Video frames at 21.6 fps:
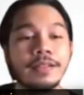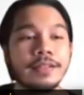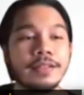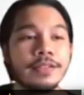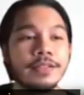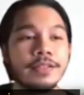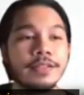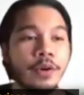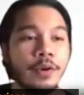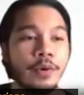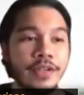
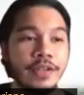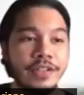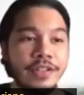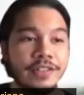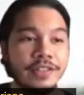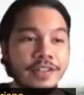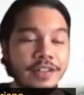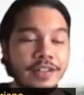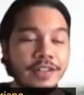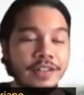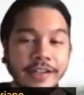So
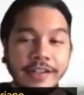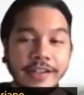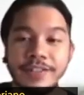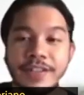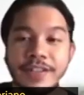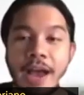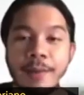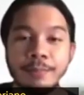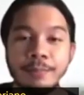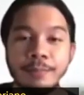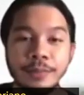here are
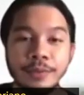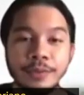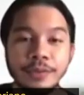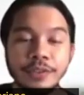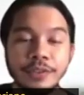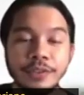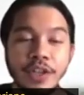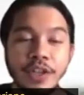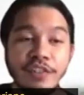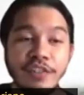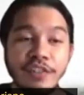
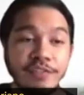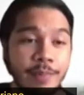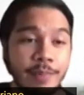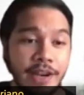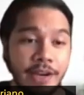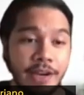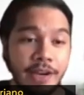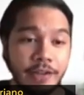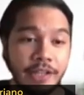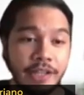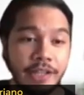examples of
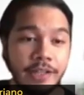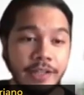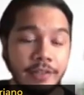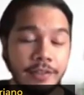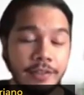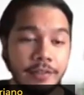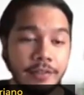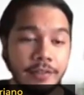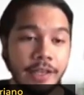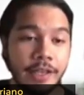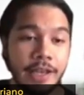
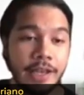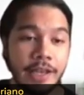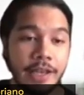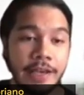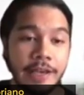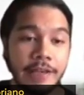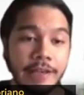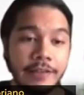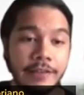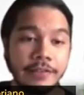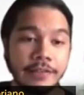pairing,
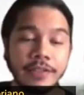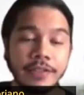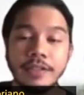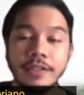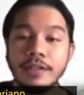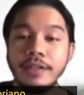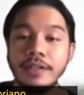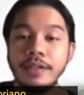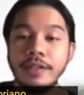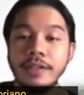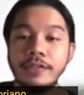and
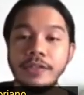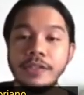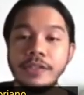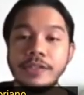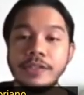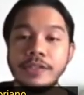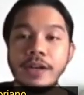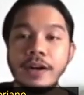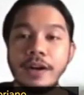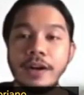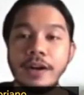
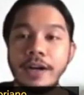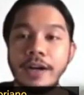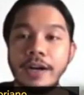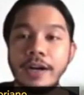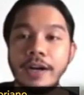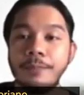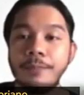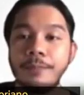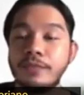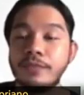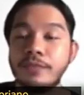these
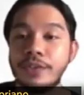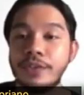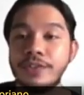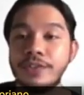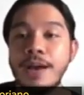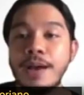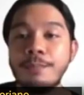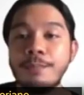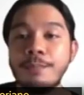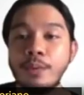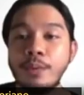are, for
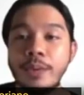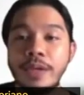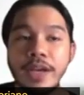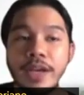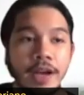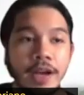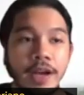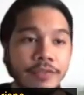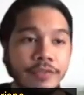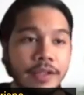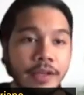example, we
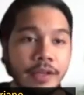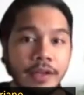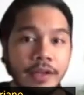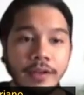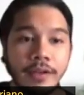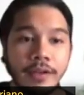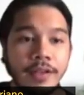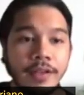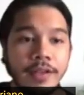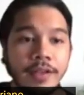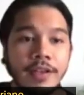have
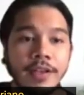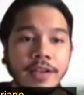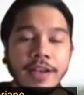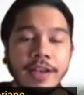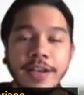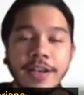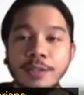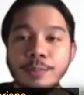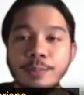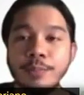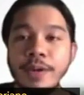the
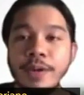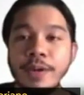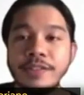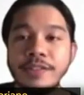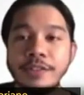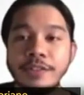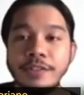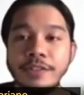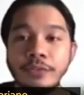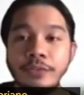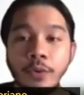
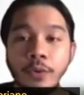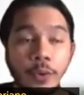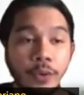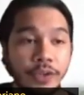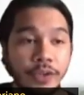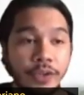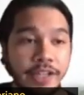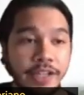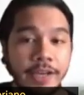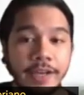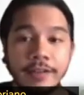expressive
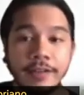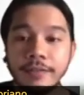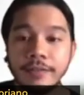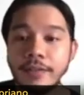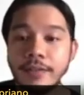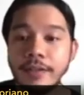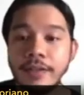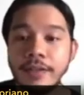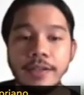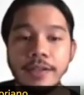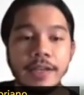courgette
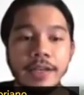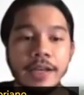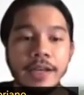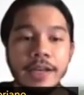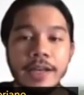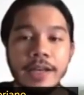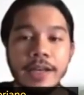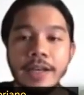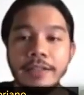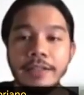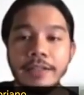
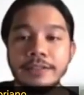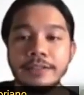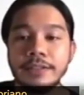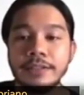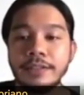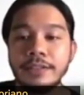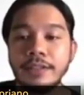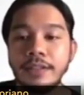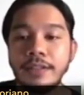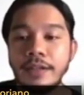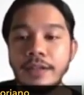and
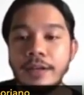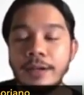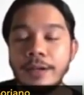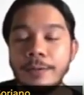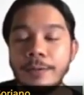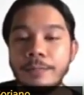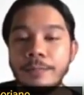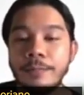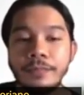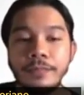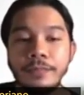
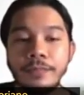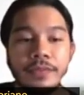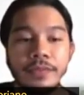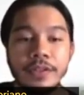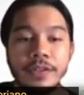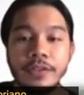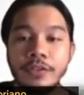the